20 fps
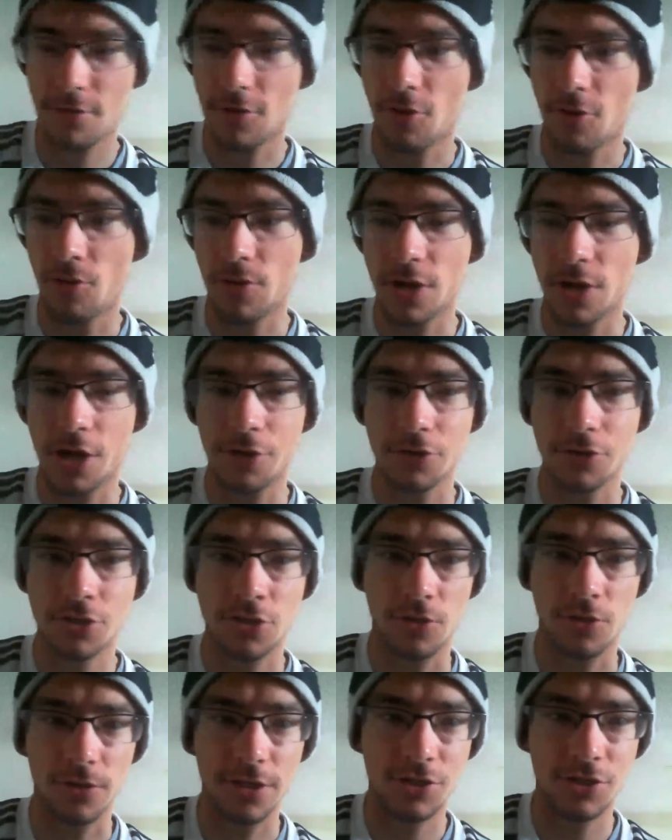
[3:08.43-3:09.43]
Gunnar
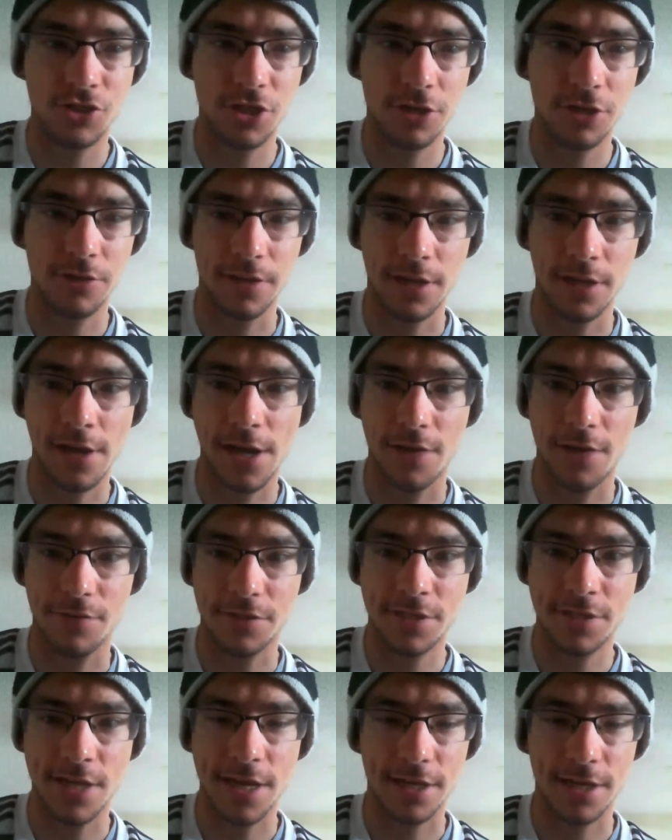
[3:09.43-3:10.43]
Solskjaer and the kind of
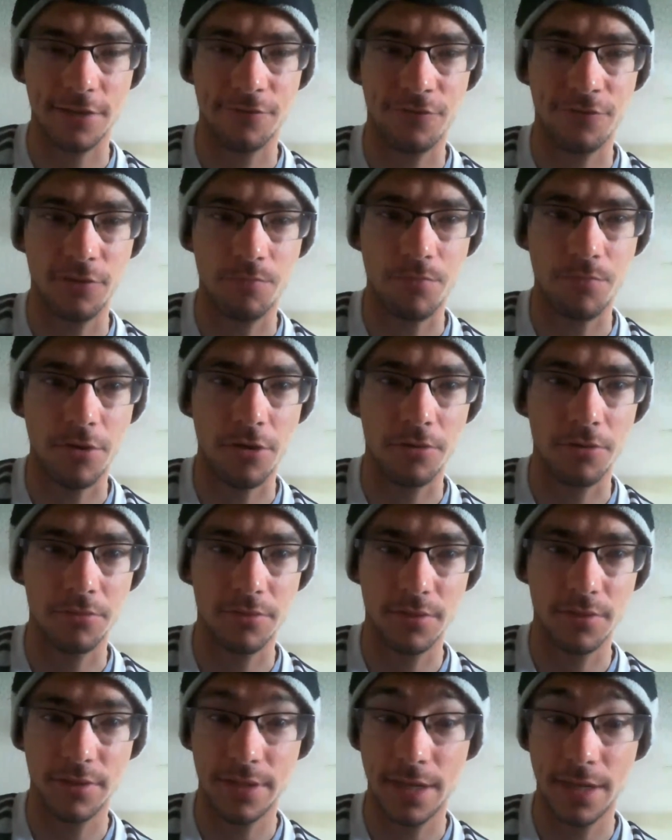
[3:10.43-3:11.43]
attacking
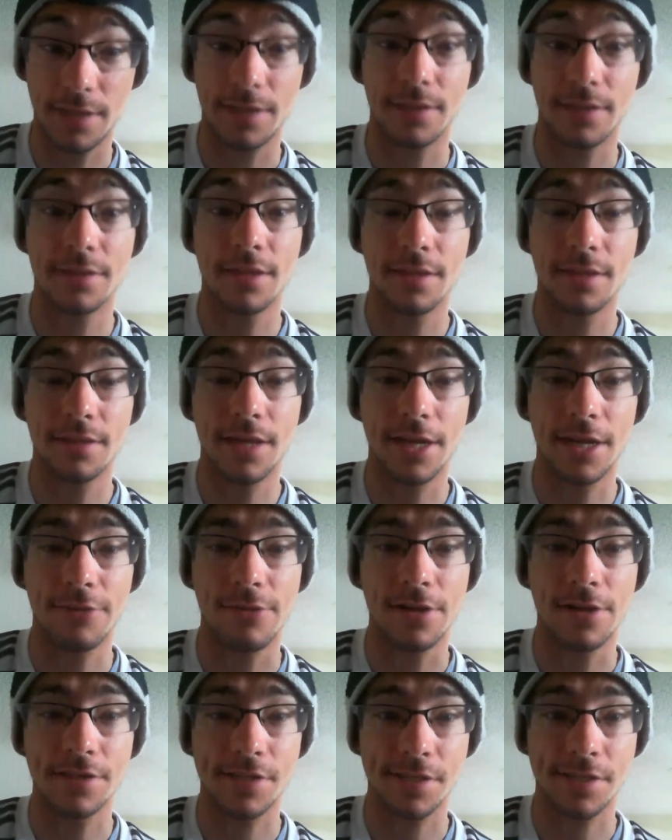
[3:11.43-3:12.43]
football that he
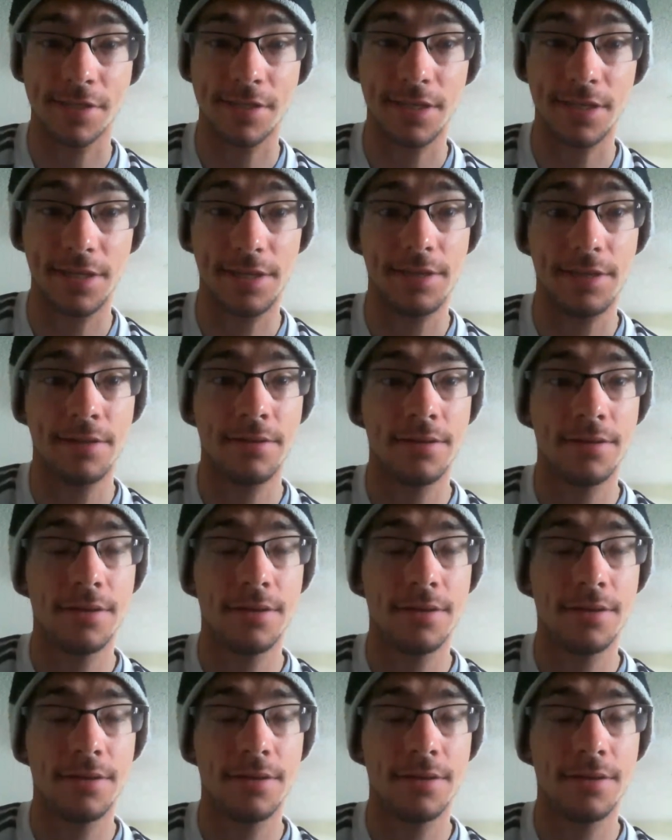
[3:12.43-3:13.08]
wants to see.